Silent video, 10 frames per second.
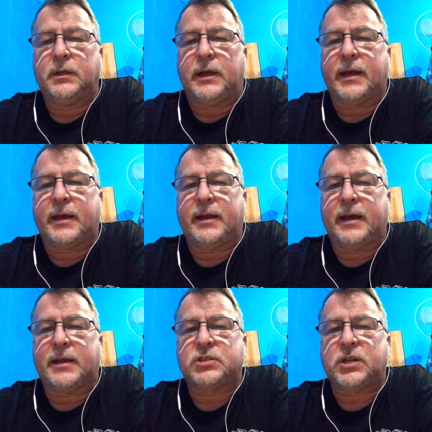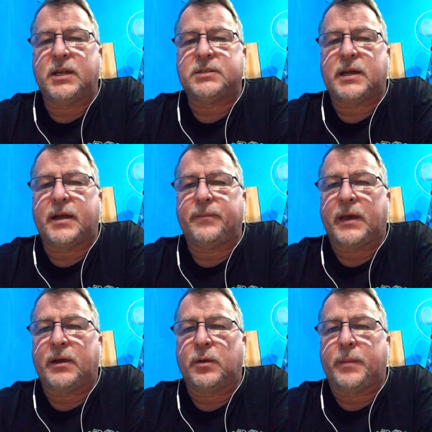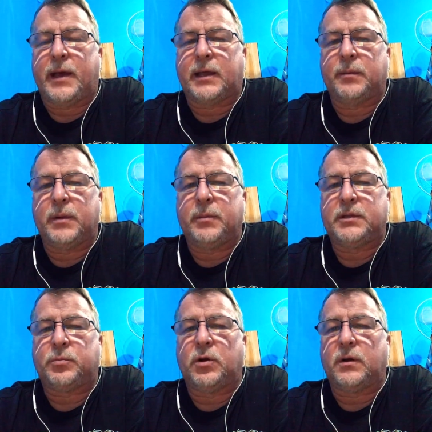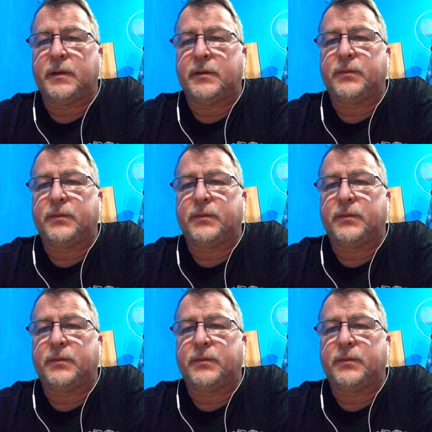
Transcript: I gotta change that. I gotta go back in. Maybe tomorrow.